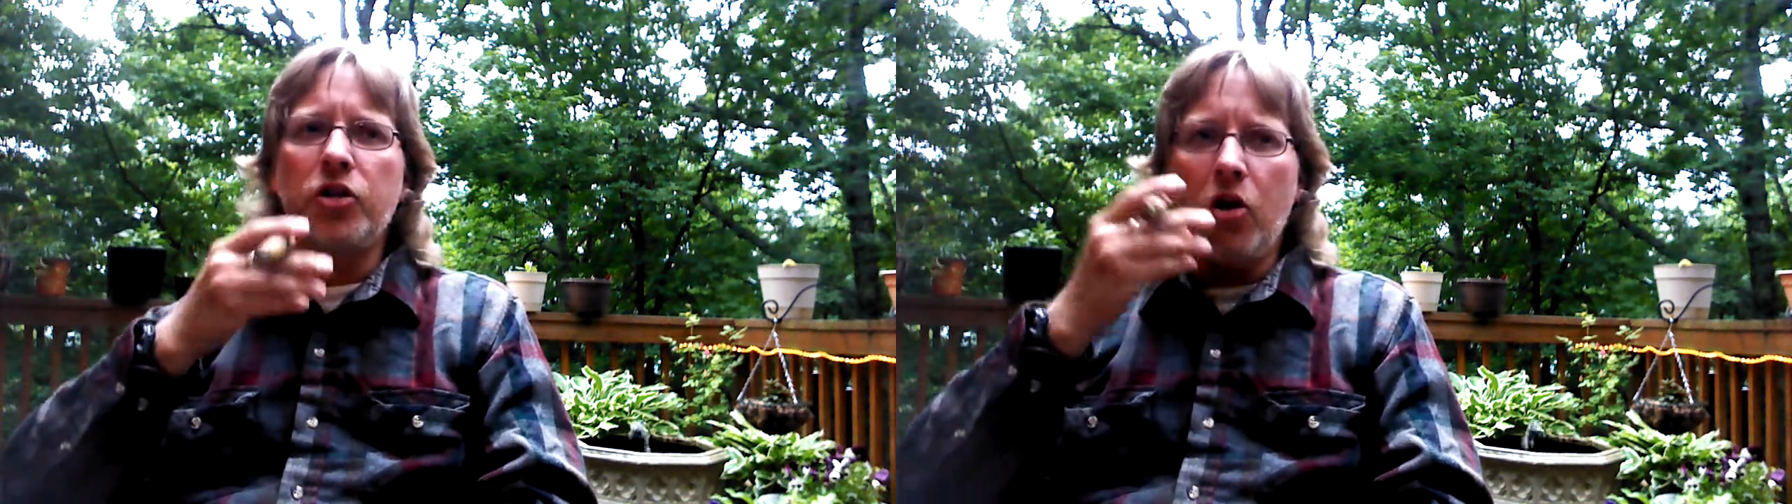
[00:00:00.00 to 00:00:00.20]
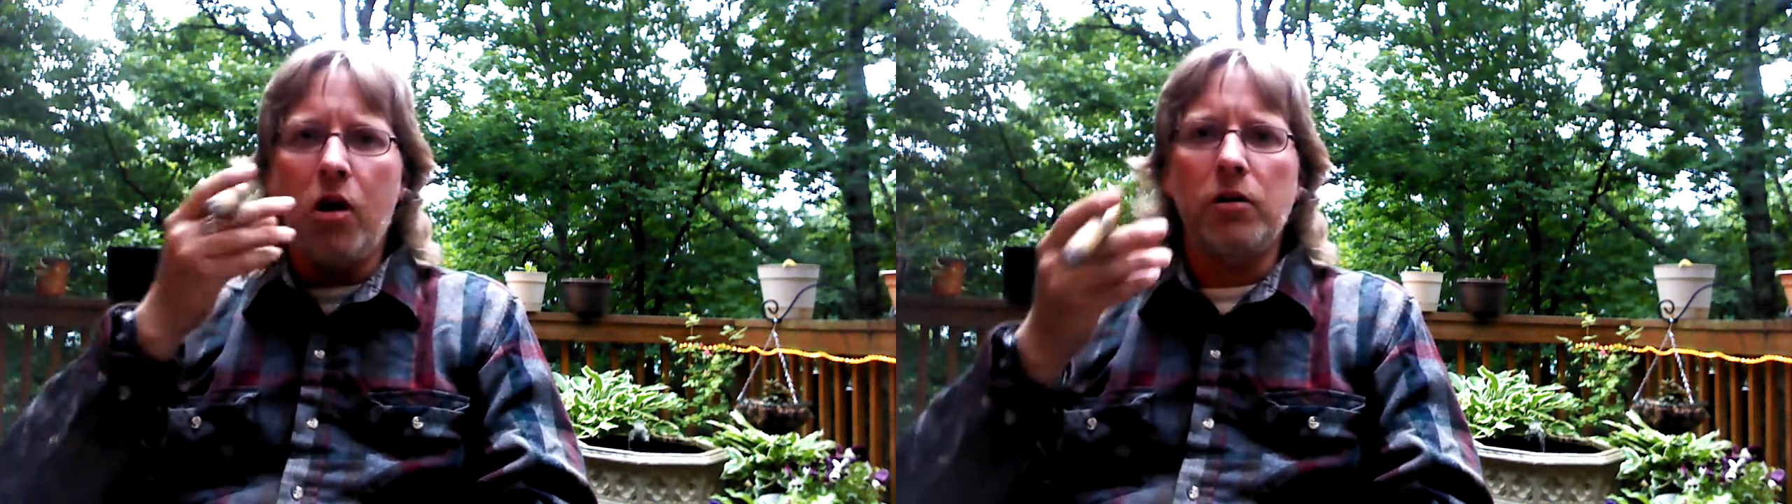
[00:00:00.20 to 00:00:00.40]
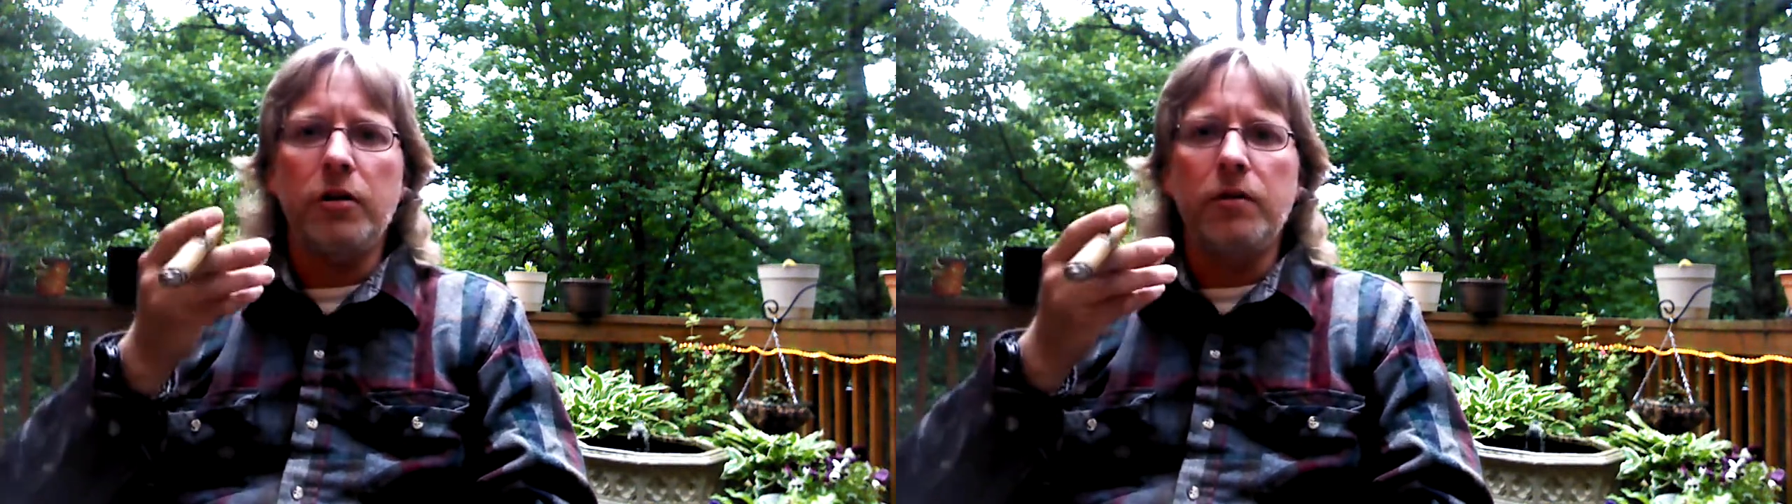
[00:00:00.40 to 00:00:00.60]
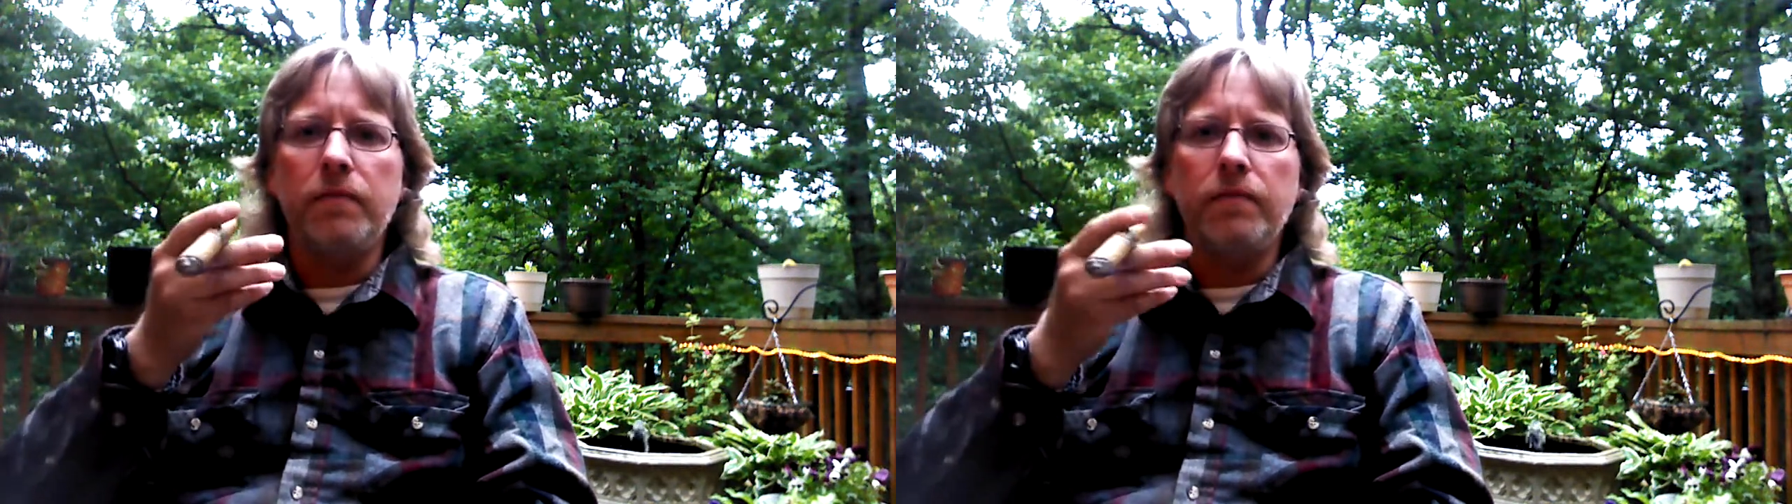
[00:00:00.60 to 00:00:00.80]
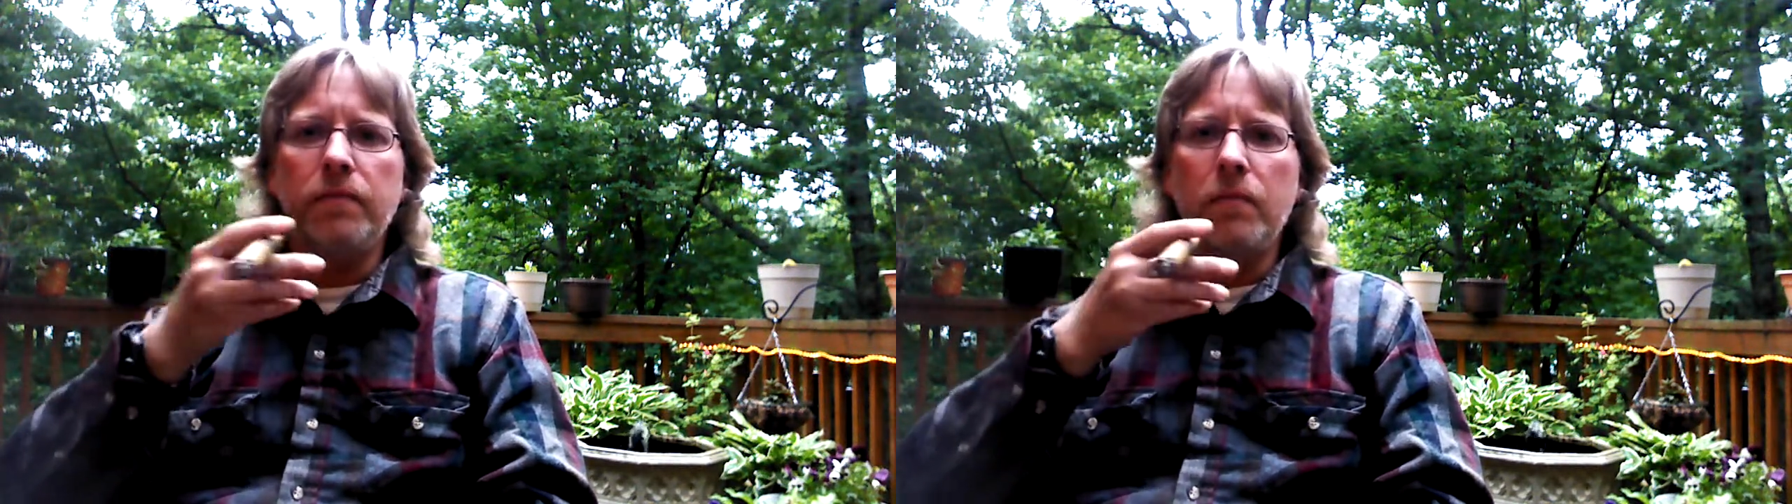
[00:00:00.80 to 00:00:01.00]
chocolate
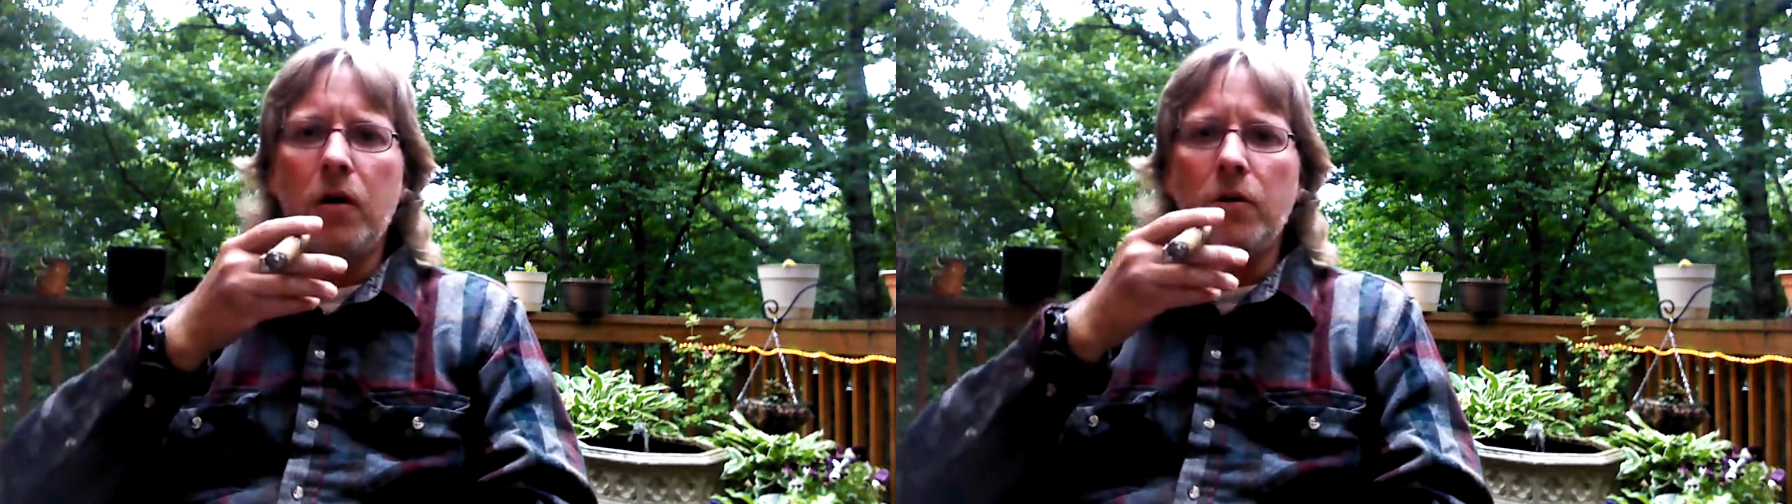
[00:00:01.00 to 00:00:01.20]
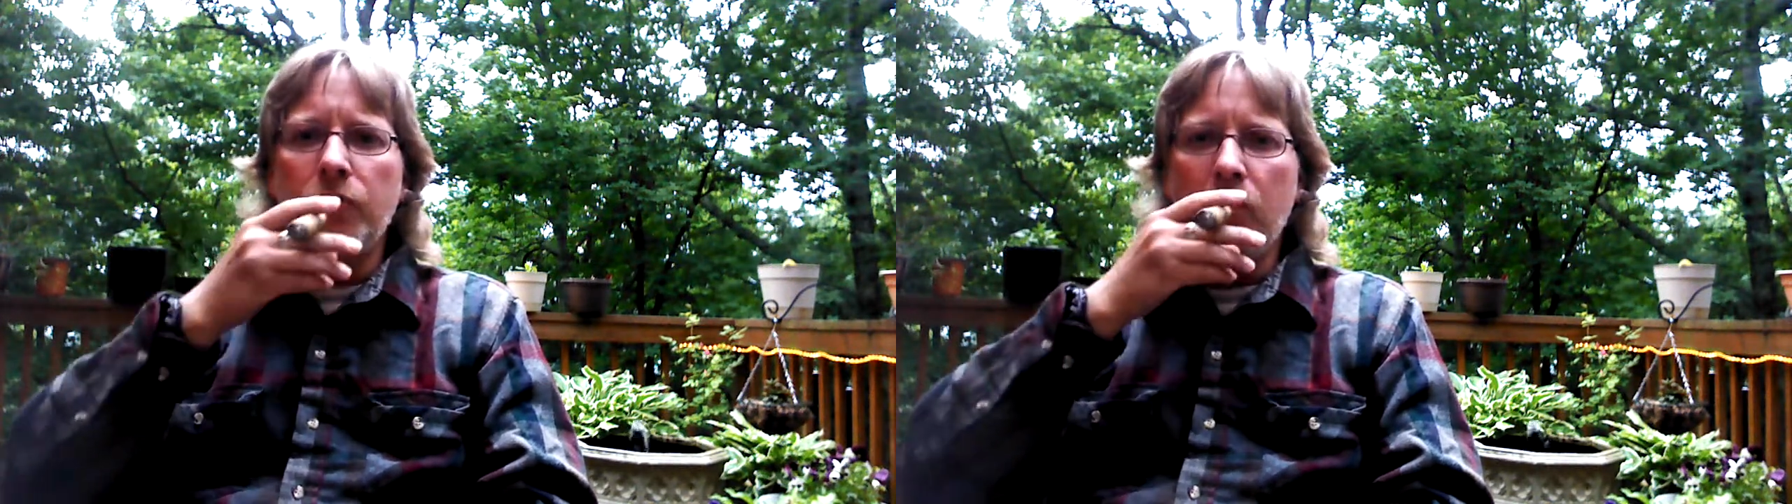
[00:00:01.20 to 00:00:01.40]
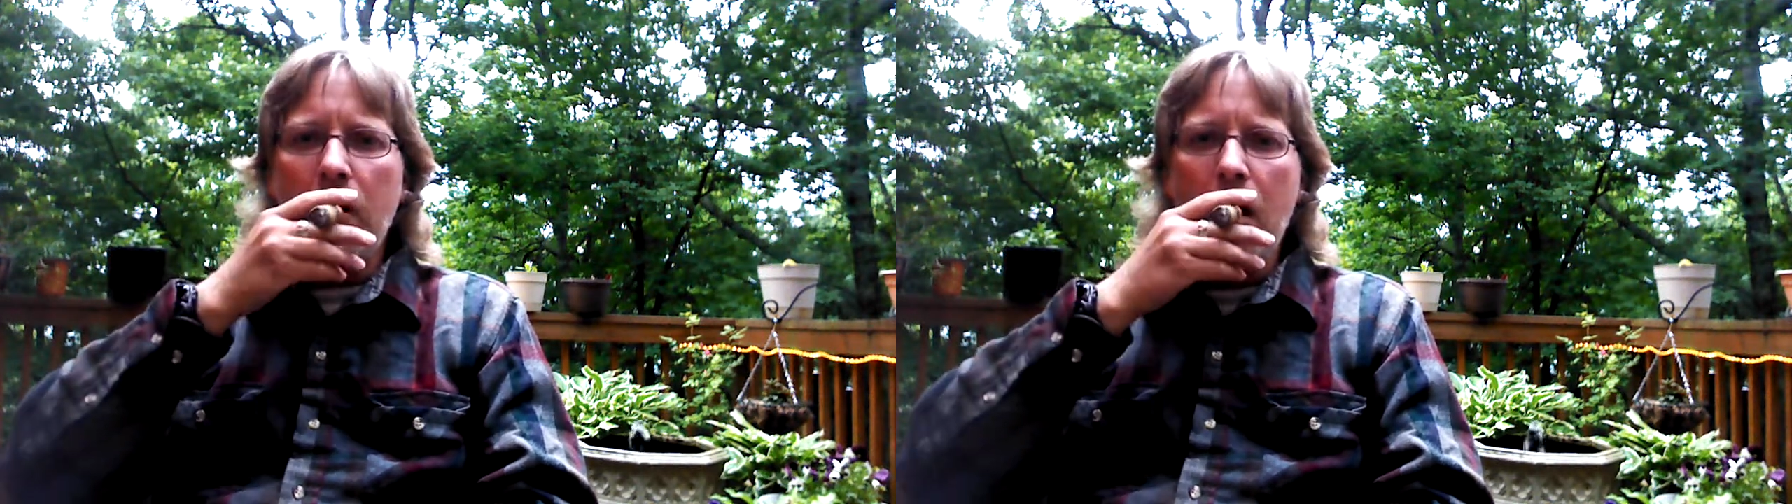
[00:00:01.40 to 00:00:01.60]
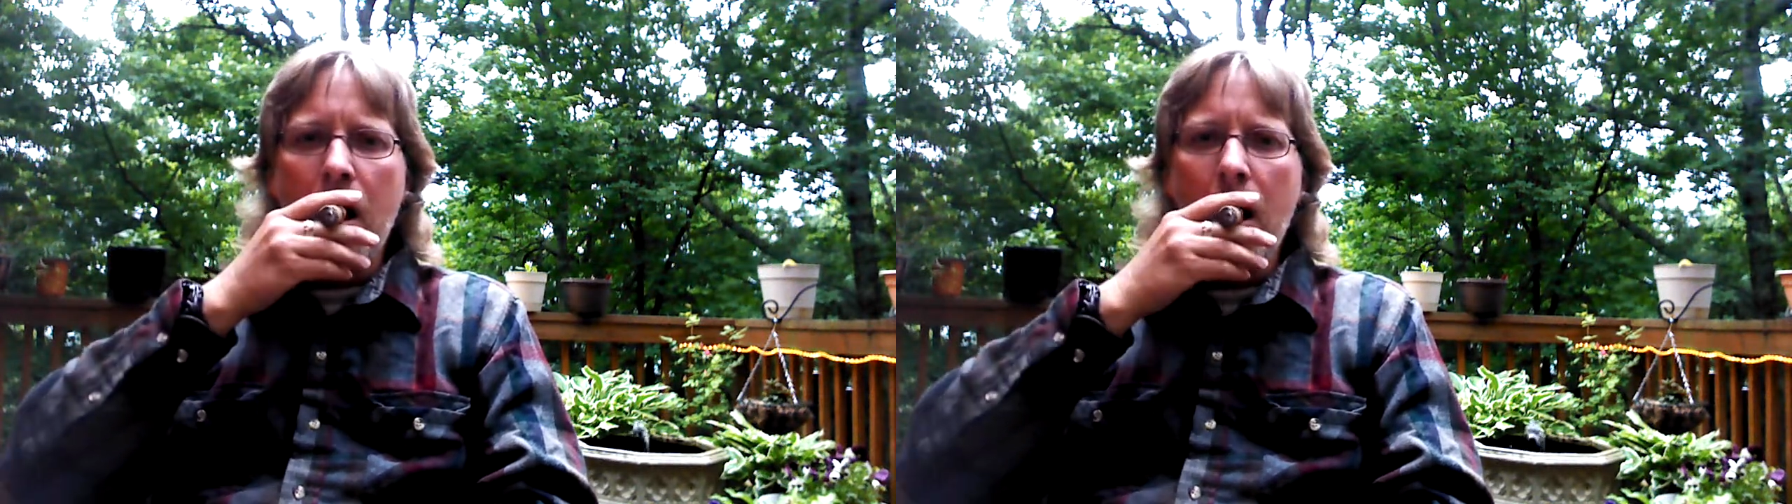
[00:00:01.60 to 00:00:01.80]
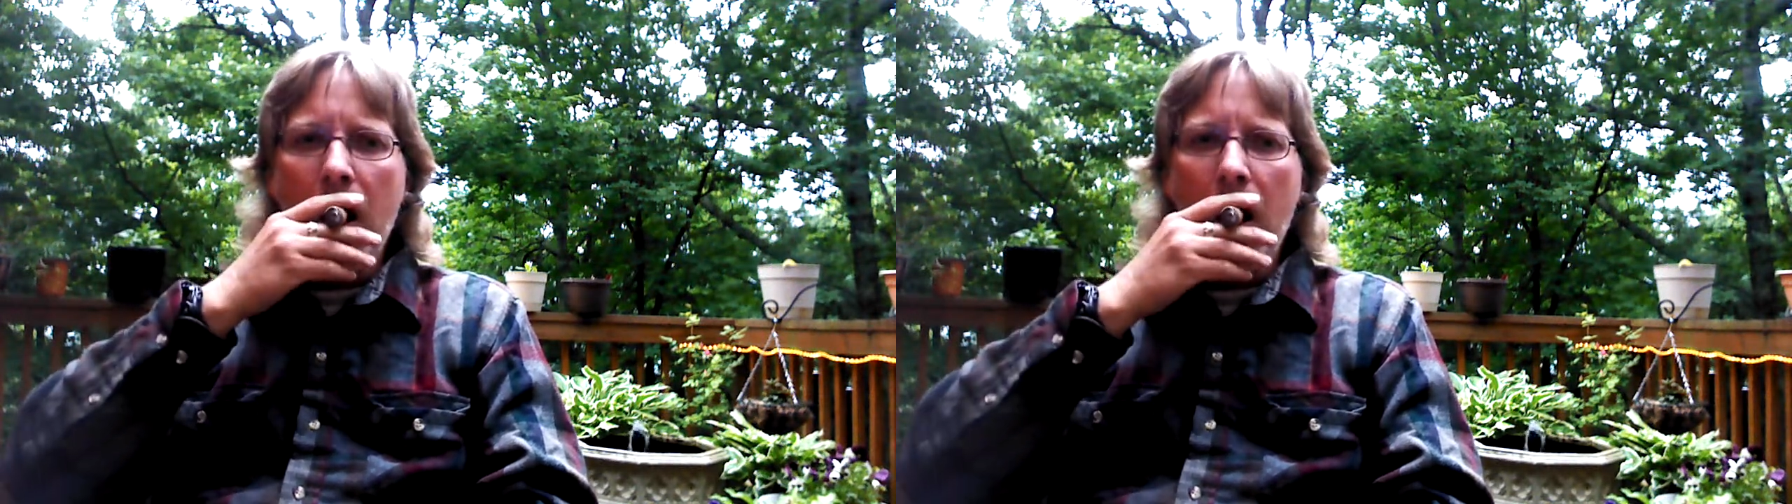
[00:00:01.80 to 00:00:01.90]
on the draw. A